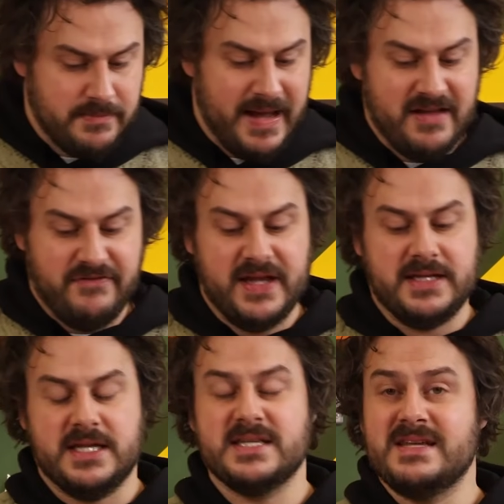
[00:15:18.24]
to make
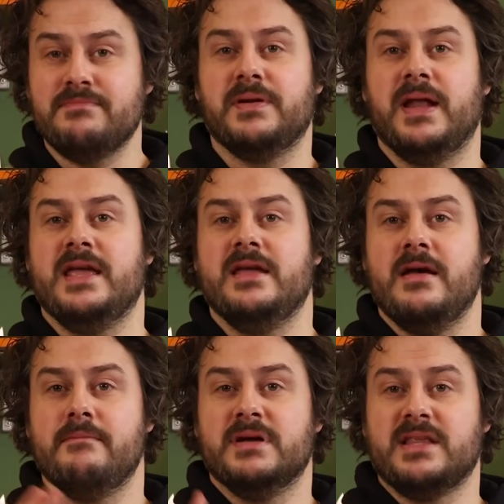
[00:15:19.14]
things simply
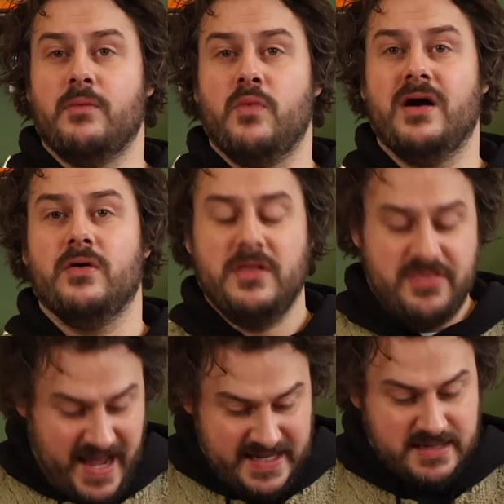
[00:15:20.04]
but done well.
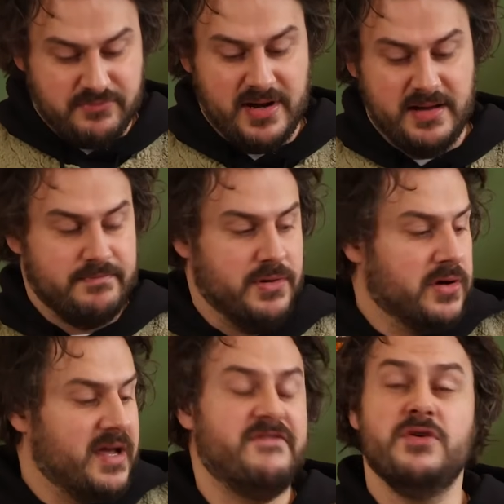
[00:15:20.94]
That is a brilliant
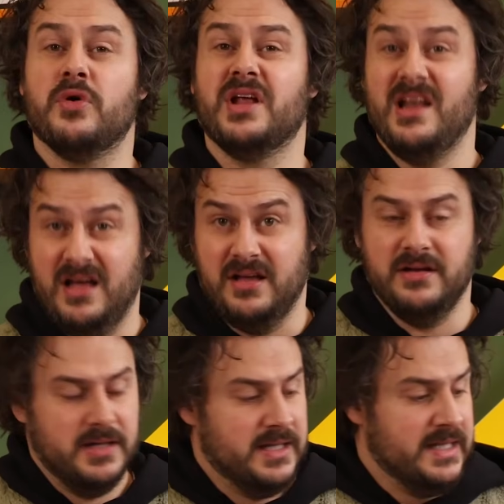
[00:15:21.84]
book if you want to learn.